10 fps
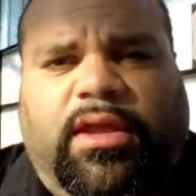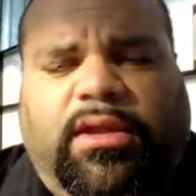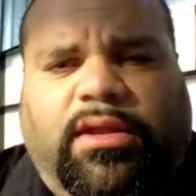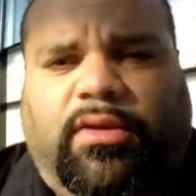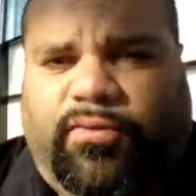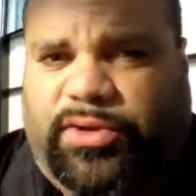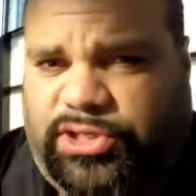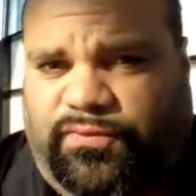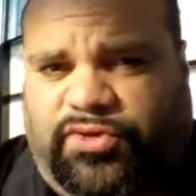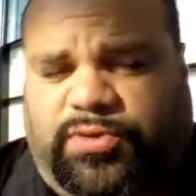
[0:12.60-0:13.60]
none of
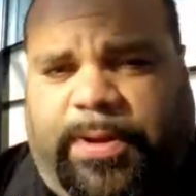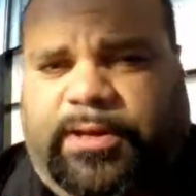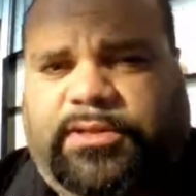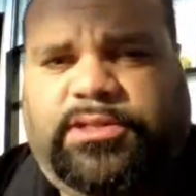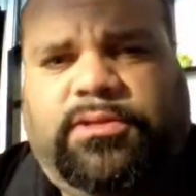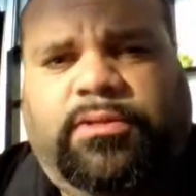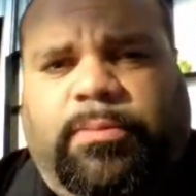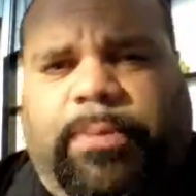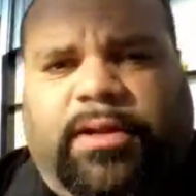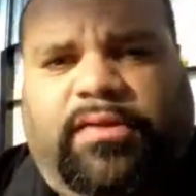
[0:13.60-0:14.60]
which you've responded to,
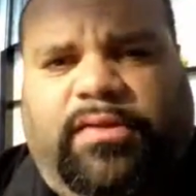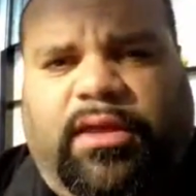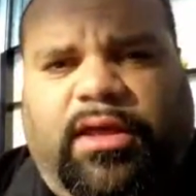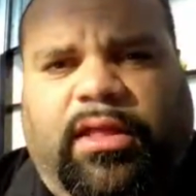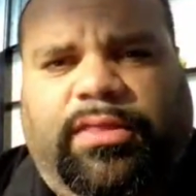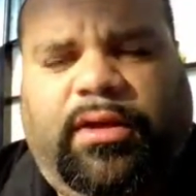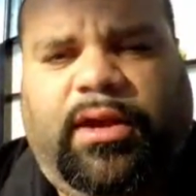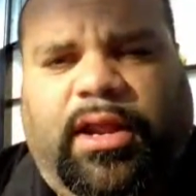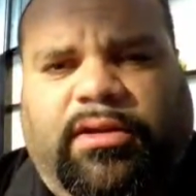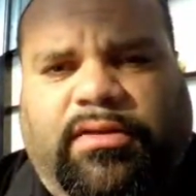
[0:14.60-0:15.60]
but uh,
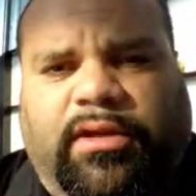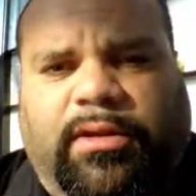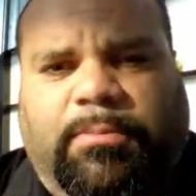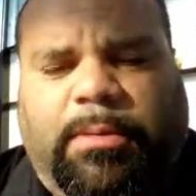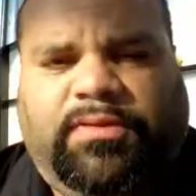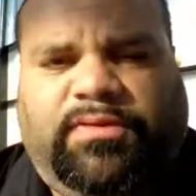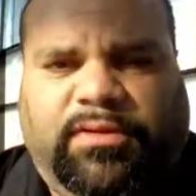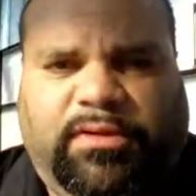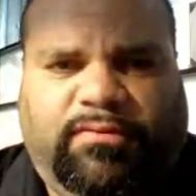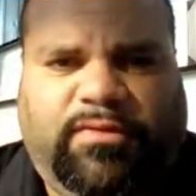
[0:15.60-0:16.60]
thought I'd uh, maybe
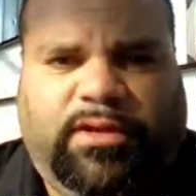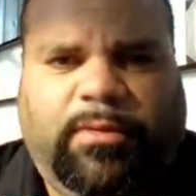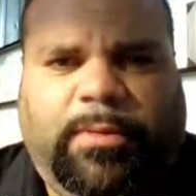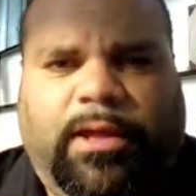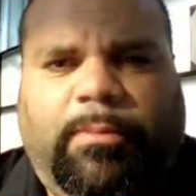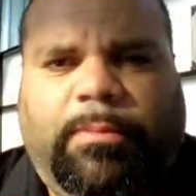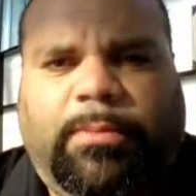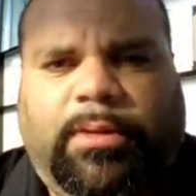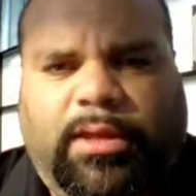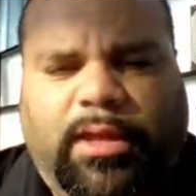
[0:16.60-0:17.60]
send you a video mail,
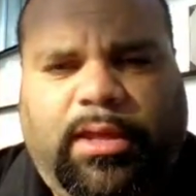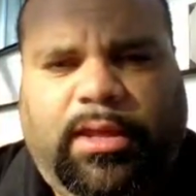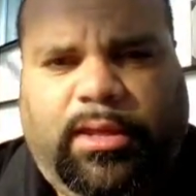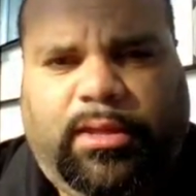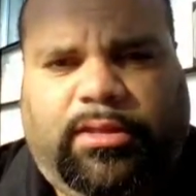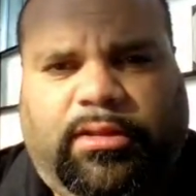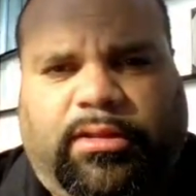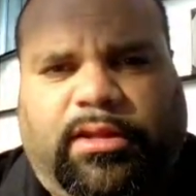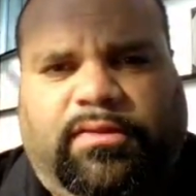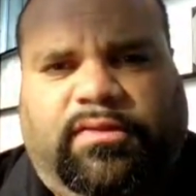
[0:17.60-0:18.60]
maybe thought
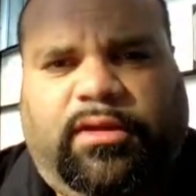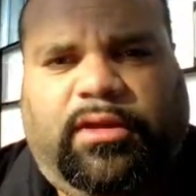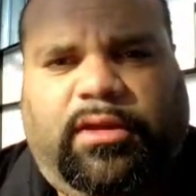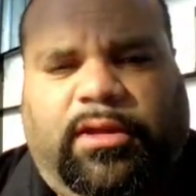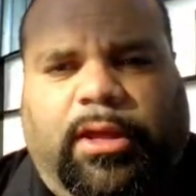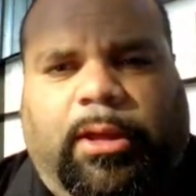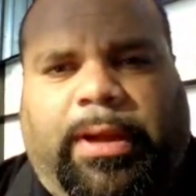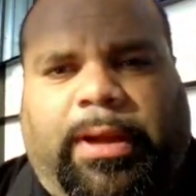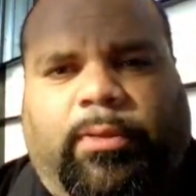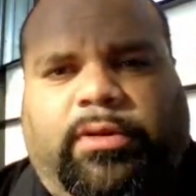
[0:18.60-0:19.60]
that uh, it
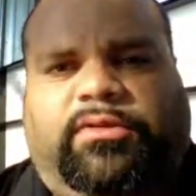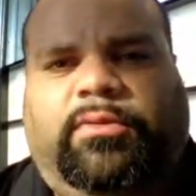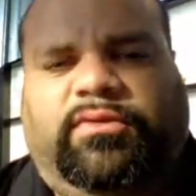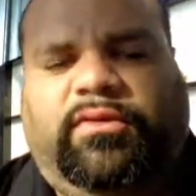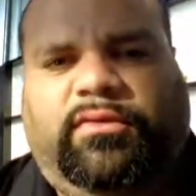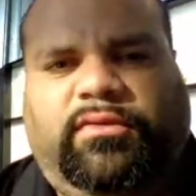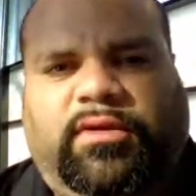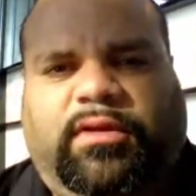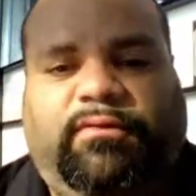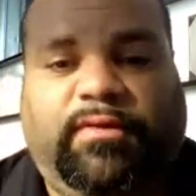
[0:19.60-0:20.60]
might work to
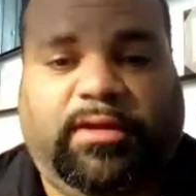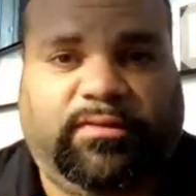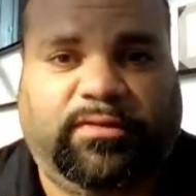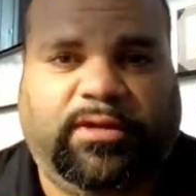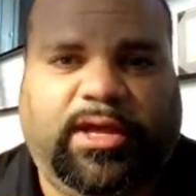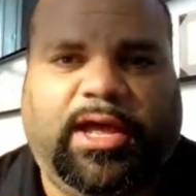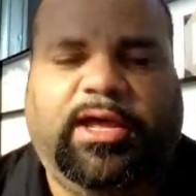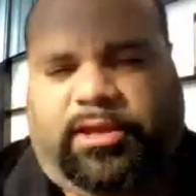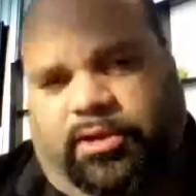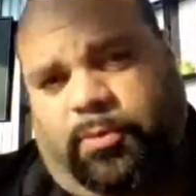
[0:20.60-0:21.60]
associate a face
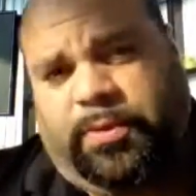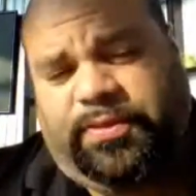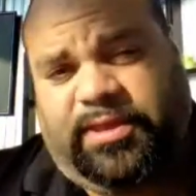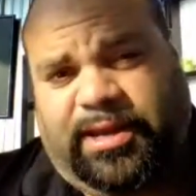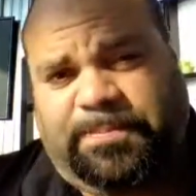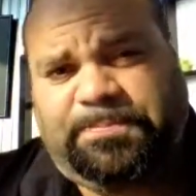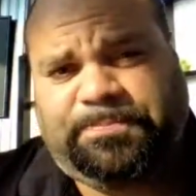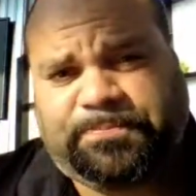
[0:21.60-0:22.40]
uh, here with the name.